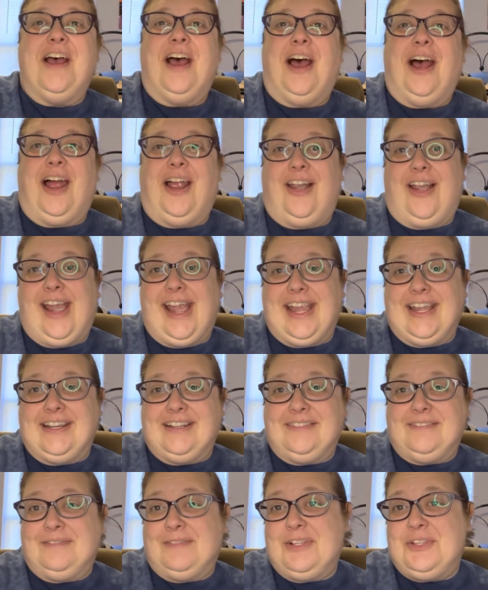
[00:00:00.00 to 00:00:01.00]
All right,
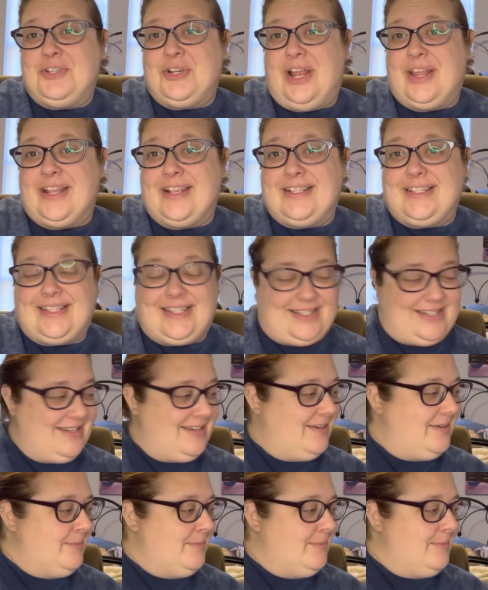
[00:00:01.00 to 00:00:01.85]
let's try this.